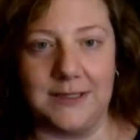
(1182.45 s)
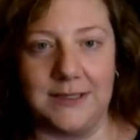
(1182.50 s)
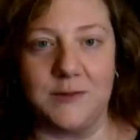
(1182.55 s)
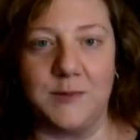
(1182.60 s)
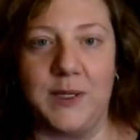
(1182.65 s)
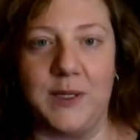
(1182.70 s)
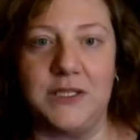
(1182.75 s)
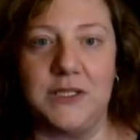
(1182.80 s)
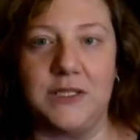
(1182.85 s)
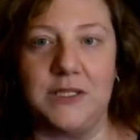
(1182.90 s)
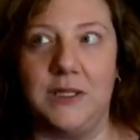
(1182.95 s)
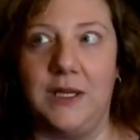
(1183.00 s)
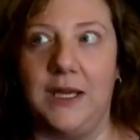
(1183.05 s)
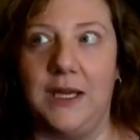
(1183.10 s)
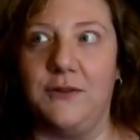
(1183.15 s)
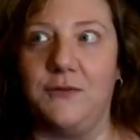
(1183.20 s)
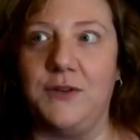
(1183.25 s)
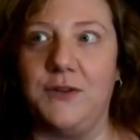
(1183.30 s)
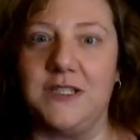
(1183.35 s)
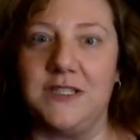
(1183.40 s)
especially
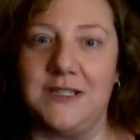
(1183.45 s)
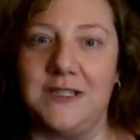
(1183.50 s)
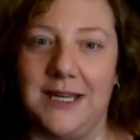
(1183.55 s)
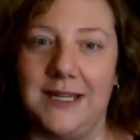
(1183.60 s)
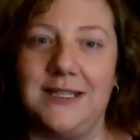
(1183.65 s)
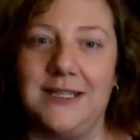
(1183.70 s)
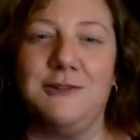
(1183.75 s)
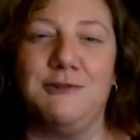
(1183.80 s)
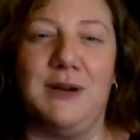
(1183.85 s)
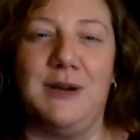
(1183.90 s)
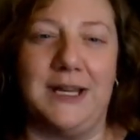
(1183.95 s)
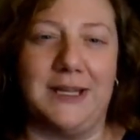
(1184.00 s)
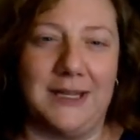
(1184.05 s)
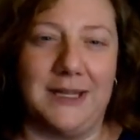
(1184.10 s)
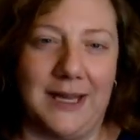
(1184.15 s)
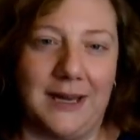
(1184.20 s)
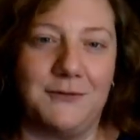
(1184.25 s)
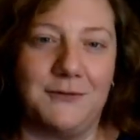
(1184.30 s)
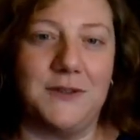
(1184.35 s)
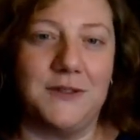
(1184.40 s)
if it's like
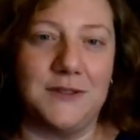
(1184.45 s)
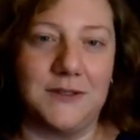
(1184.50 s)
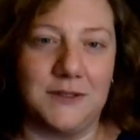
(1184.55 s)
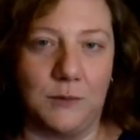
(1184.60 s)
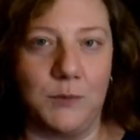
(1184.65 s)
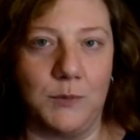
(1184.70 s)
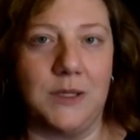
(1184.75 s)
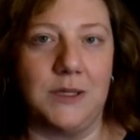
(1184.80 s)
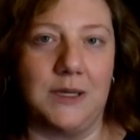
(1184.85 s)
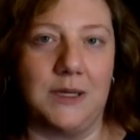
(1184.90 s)
directly after something